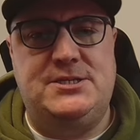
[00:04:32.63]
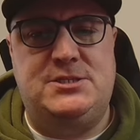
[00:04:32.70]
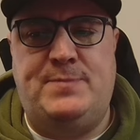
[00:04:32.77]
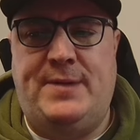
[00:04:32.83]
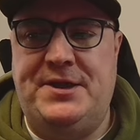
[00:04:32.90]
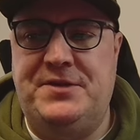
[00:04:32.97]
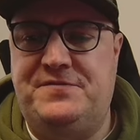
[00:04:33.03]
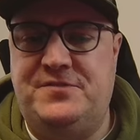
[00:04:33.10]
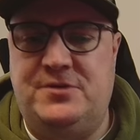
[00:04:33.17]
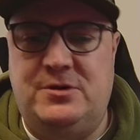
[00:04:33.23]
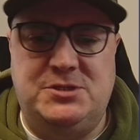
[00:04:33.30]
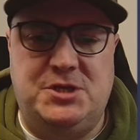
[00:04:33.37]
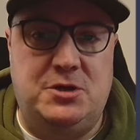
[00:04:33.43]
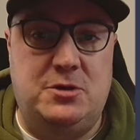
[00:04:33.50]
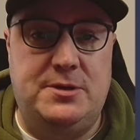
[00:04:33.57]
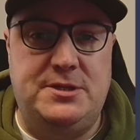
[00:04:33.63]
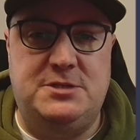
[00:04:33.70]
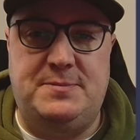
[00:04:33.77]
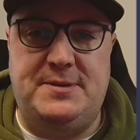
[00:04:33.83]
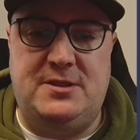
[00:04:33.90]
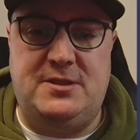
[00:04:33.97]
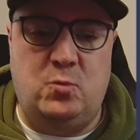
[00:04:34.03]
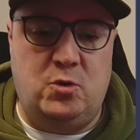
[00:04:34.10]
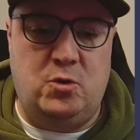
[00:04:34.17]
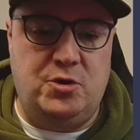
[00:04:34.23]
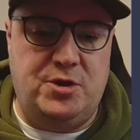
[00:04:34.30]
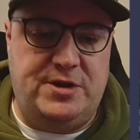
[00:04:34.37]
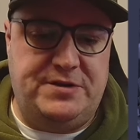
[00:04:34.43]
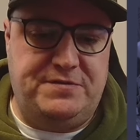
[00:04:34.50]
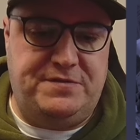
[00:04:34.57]
Spider Foes are going to be the
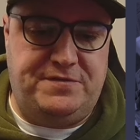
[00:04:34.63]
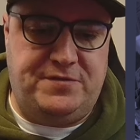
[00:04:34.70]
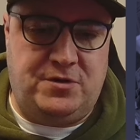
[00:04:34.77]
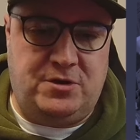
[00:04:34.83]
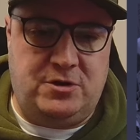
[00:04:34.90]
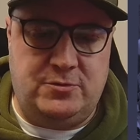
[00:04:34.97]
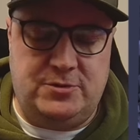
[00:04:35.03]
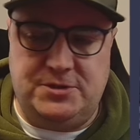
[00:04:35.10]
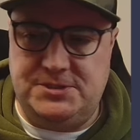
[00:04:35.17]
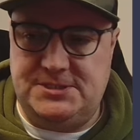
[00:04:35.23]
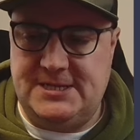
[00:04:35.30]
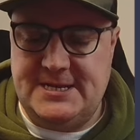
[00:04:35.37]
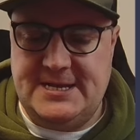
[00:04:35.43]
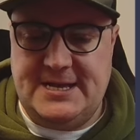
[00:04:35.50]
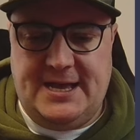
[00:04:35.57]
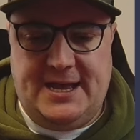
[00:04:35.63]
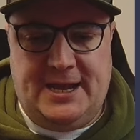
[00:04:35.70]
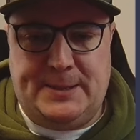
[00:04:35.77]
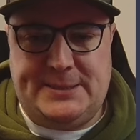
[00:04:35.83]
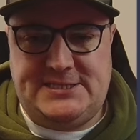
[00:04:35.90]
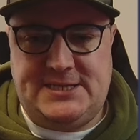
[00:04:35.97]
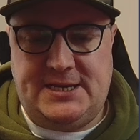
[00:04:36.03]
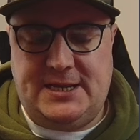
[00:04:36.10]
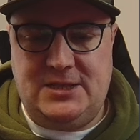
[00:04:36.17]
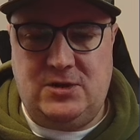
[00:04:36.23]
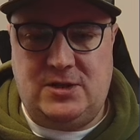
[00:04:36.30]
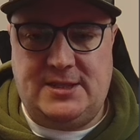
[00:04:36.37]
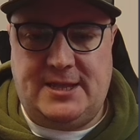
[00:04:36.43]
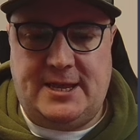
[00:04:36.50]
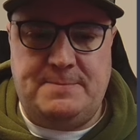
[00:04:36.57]
one for us. Let's take a
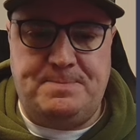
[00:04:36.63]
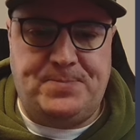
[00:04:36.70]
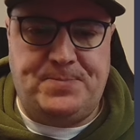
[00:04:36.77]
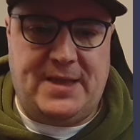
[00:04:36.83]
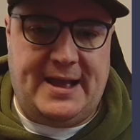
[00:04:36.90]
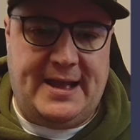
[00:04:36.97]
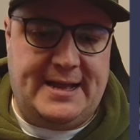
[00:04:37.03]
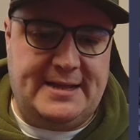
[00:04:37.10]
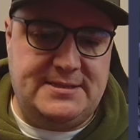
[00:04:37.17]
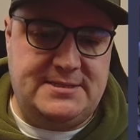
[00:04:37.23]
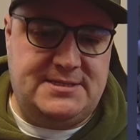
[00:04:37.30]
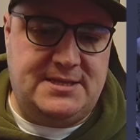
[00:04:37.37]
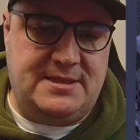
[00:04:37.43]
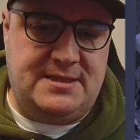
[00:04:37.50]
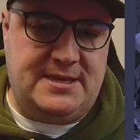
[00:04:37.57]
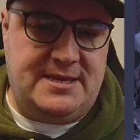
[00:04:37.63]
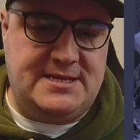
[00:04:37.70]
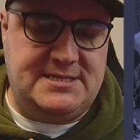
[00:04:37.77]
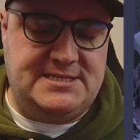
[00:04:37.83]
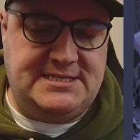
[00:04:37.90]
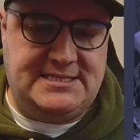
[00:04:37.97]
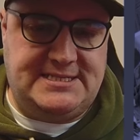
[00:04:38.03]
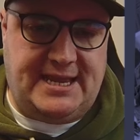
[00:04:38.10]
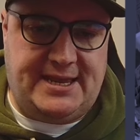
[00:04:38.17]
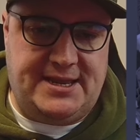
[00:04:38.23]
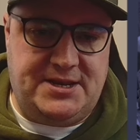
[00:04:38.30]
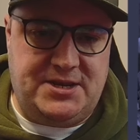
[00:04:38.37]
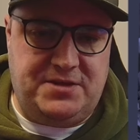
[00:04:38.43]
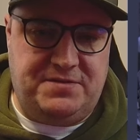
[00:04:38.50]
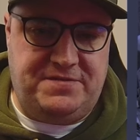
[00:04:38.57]
look then at the
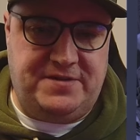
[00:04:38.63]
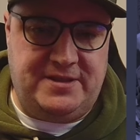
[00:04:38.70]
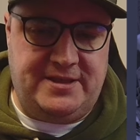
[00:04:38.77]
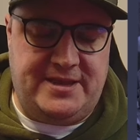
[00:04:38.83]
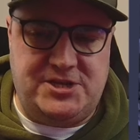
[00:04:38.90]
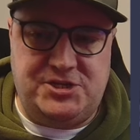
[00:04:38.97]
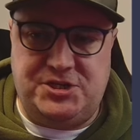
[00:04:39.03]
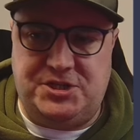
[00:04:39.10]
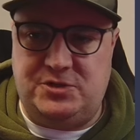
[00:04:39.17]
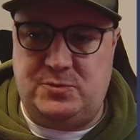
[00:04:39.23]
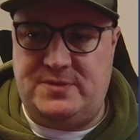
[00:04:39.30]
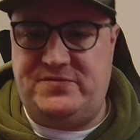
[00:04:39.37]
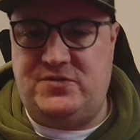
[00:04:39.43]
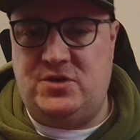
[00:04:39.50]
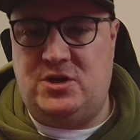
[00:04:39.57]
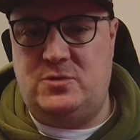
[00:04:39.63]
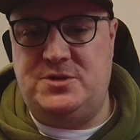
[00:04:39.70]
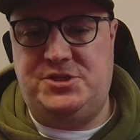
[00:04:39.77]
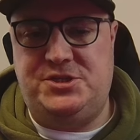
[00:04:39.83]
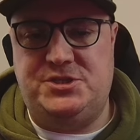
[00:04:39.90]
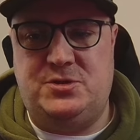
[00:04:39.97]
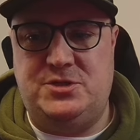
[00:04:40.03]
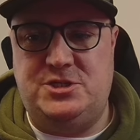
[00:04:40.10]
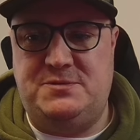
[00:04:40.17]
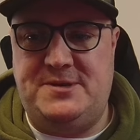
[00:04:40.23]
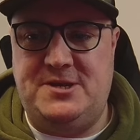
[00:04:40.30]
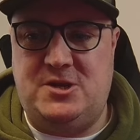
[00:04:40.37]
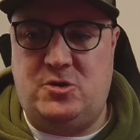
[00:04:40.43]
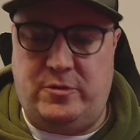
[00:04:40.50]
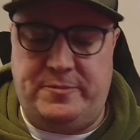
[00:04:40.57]
second affiliation that we've got, which is going to
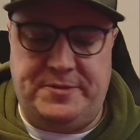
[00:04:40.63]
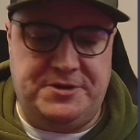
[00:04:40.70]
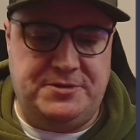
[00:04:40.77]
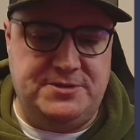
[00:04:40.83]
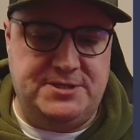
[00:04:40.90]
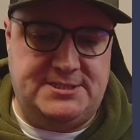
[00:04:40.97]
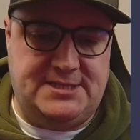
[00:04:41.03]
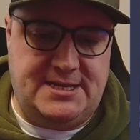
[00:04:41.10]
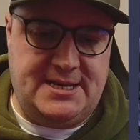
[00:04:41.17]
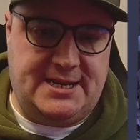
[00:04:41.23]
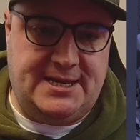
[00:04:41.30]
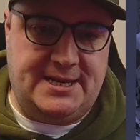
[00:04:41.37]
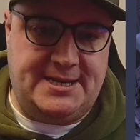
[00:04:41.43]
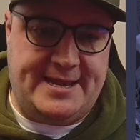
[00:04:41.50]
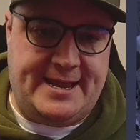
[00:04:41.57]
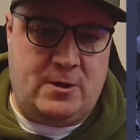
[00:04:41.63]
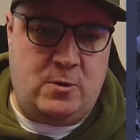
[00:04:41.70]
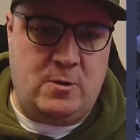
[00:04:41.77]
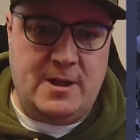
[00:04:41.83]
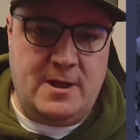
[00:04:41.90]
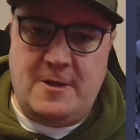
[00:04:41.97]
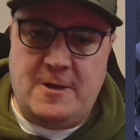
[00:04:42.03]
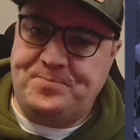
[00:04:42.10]
be Criminal Syndicate. Now,